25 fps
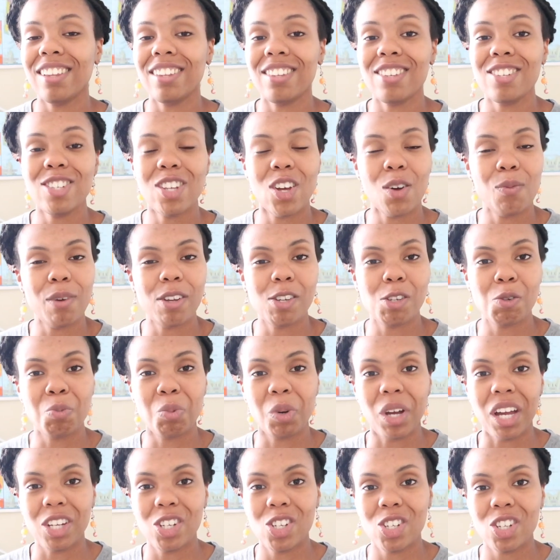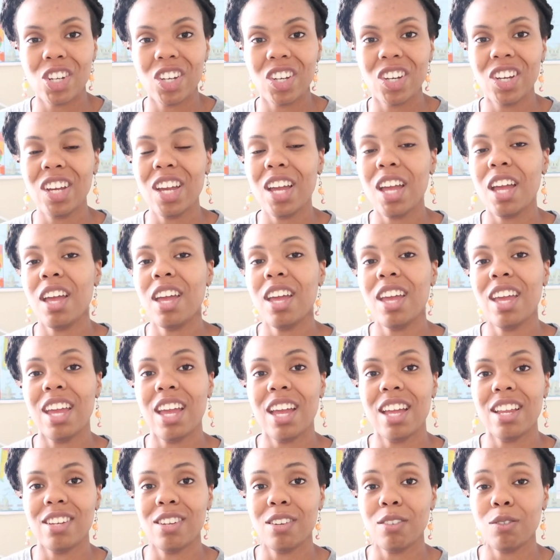so much pressure.
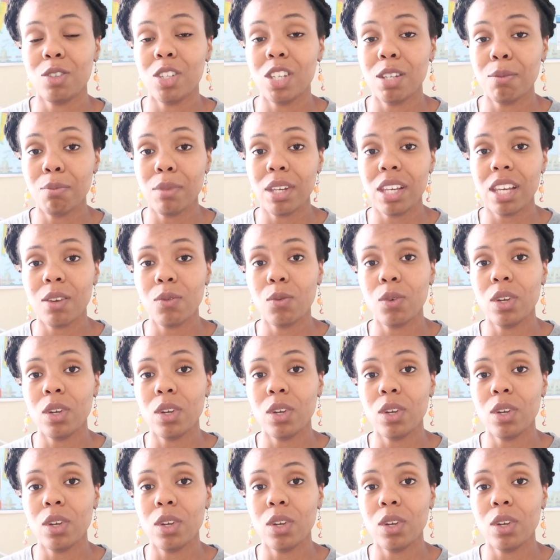And to me,